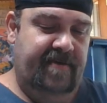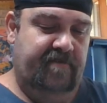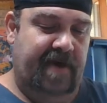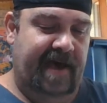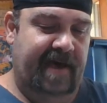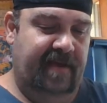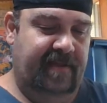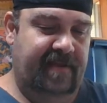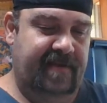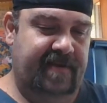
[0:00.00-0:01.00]

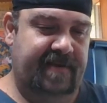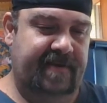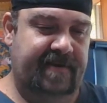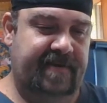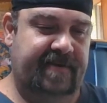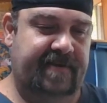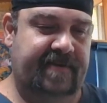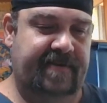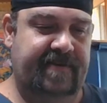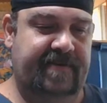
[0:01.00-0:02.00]
pile.
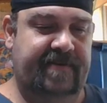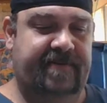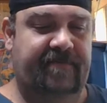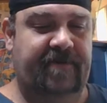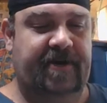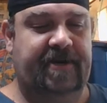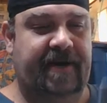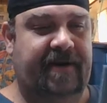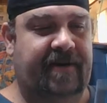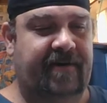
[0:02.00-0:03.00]
So I'm gonna
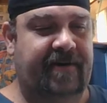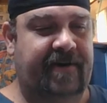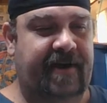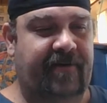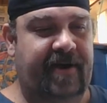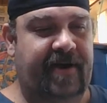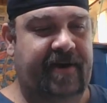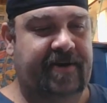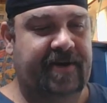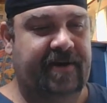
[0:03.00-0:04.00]
check it out, and that way I
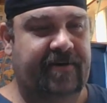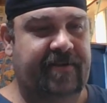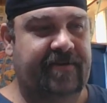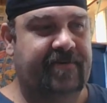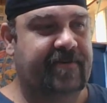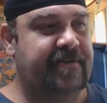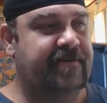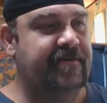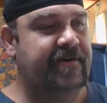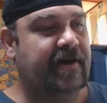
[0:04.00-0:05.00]
can check out this one
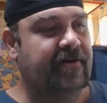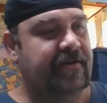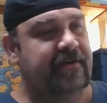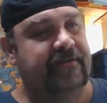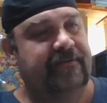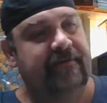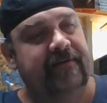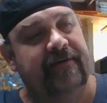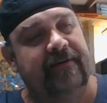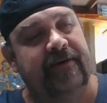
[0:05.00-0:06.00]
too now that it's
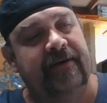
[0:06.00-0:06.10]
here,